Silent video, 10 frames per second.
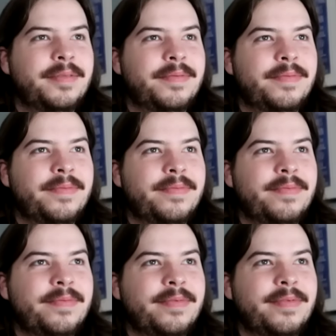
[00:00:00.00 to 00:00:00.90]

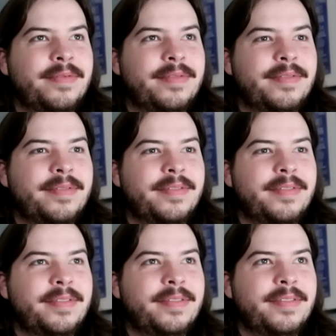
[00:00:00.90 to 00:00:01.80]

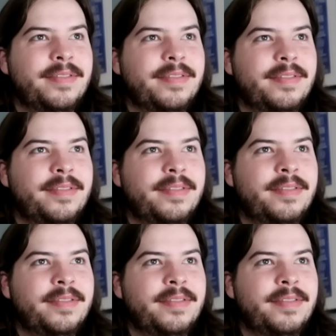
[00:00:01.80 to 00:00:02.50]
(silent)